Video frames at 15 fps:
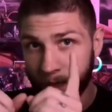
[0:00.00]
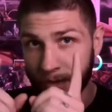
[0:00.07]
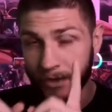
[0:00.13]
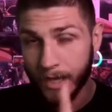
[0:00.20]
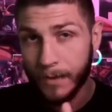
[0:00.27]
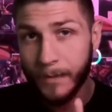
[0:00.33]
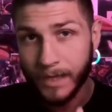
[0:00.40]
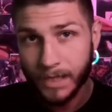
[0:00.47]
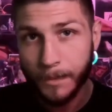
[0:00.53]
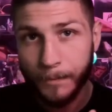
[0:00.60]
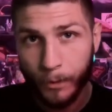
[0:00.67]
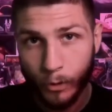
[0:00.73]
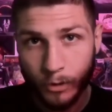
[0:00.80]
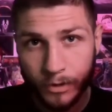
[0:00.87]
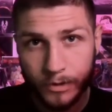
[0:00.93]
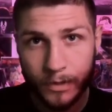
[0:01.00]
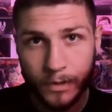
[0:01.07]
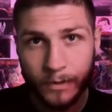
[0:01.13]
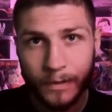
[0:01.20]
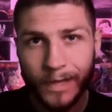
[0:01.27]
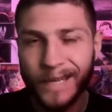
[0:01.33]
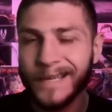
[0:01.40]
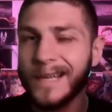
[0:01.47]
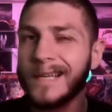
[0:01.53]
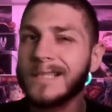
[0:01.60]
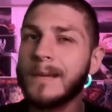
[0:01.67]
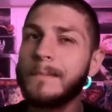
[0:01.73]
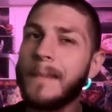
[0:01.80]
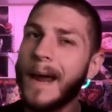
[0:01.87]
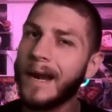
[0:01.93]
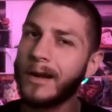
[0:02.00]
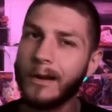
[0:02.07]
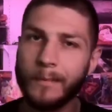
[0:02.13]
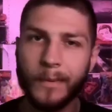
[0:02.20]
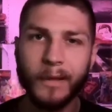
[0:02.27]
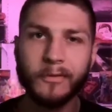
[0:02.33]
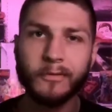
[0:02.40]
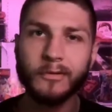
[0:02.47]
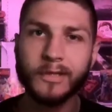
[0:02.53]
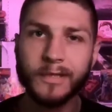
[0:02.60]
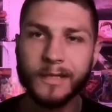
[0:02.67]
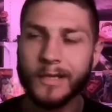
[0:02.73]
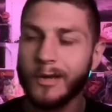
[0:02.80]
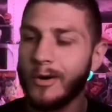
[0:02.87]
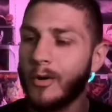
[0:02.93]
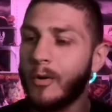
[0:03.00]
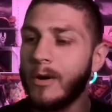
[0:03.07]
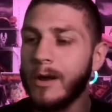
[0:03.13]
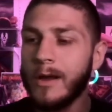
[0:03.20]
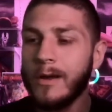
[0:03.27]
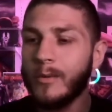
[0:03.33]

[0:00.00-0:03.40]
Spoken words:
in them as a person, it doesn't matter about their skill.